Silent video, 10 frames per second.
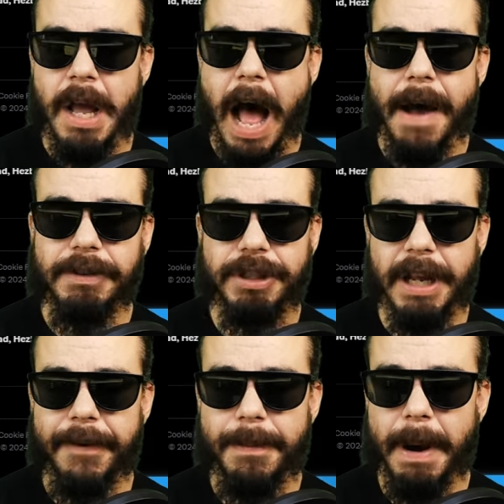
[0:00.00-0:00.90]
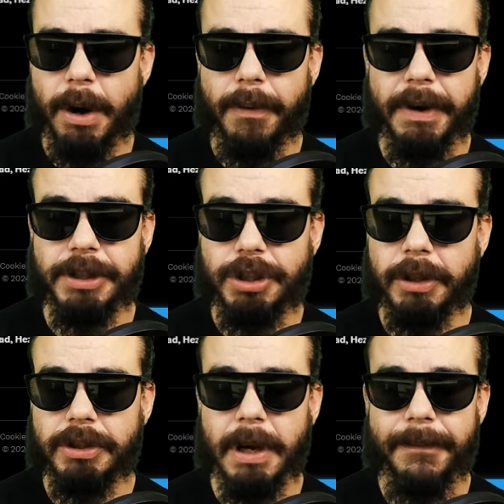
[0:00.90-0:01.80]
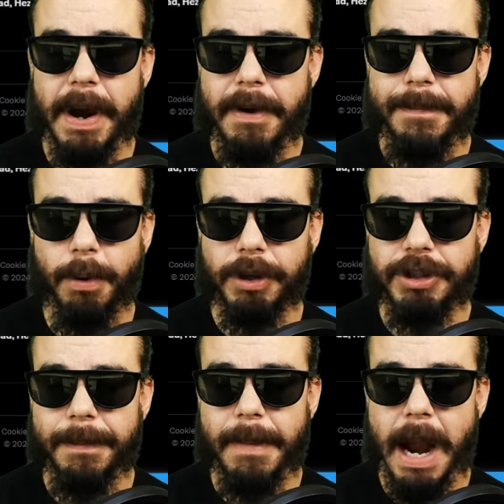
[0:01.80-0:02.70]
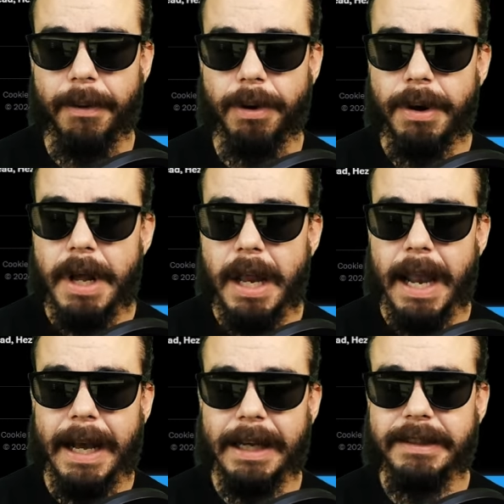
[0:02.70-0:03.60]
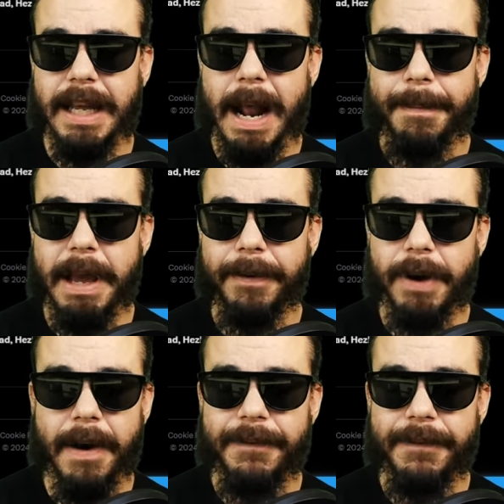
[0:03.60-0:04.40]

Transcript: Obviously, everybody over here is turned up, very bullish on Myro. Like I said, I made a